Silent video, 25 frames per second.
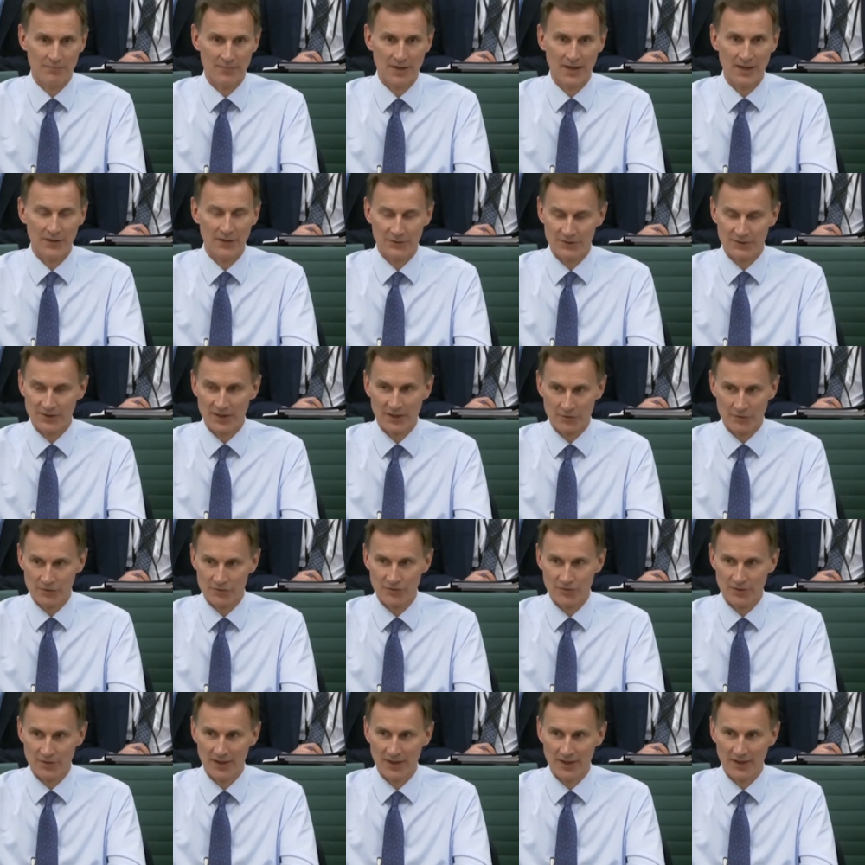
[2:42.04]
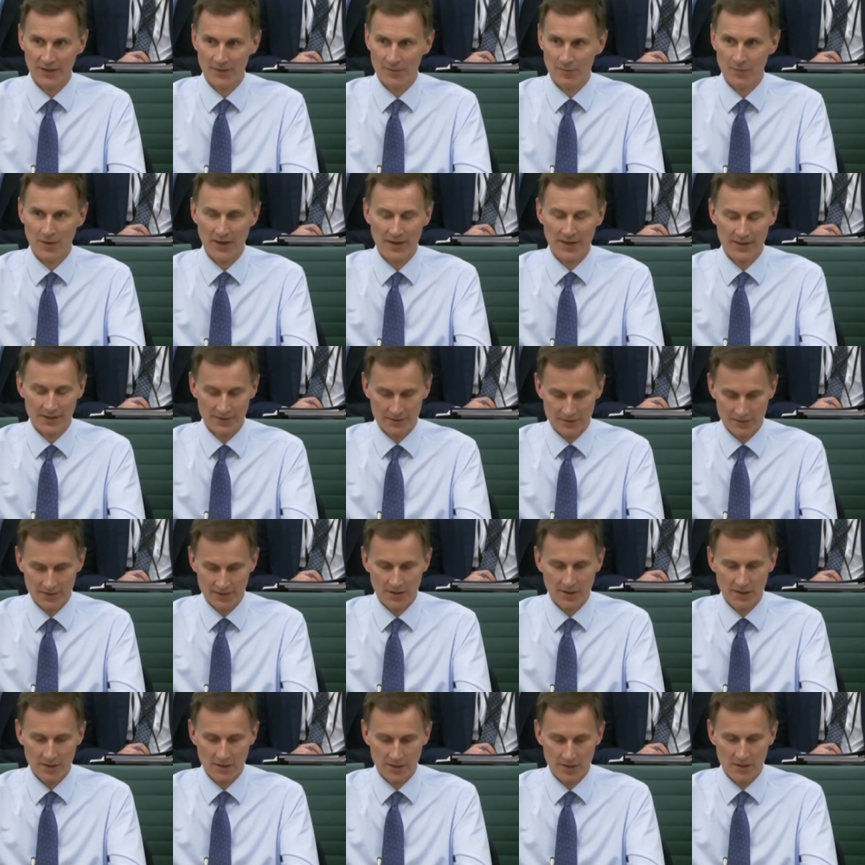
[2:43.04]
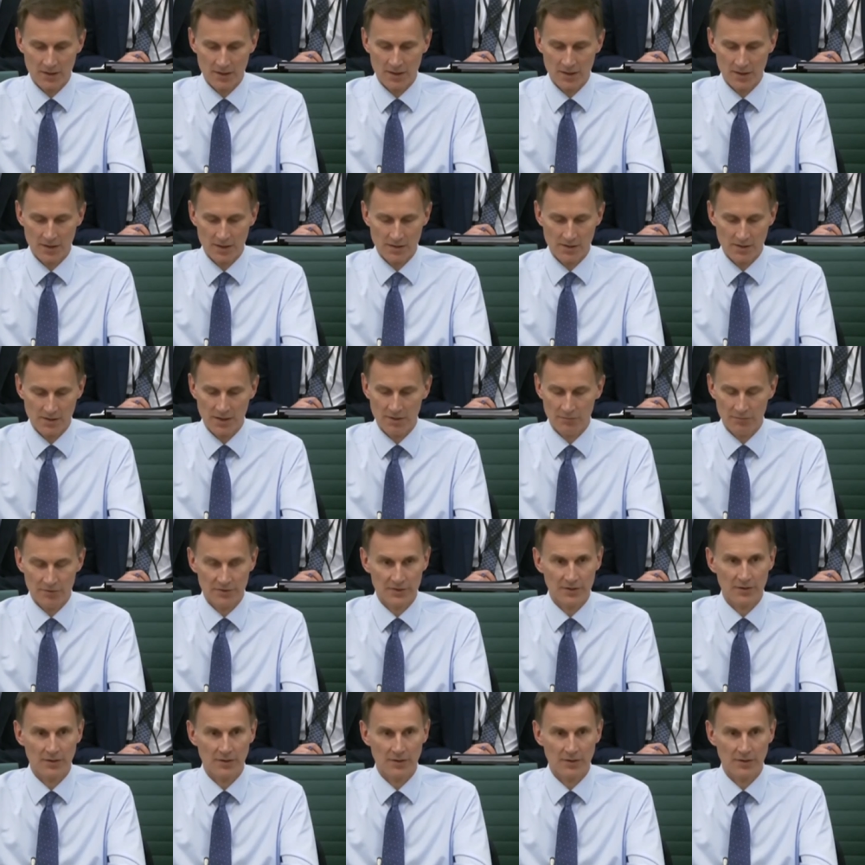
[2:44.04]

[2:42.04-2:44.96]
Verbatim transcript: health secretary when uh, he Rather was... a